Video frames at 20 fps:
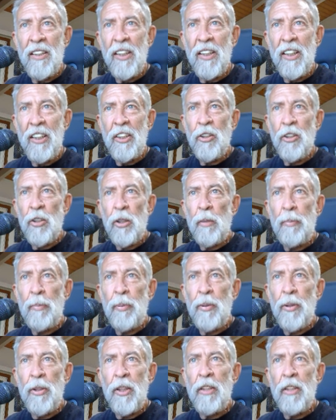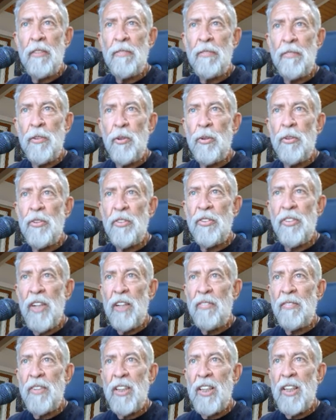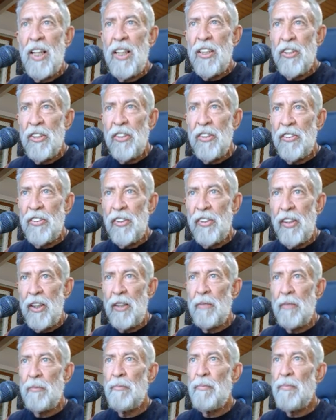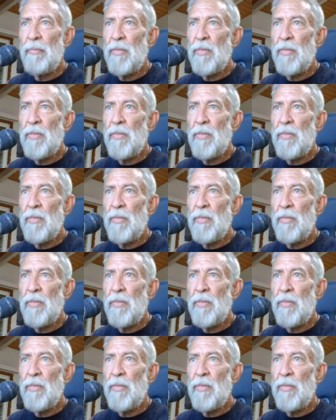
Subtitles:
the European Food Safety Agency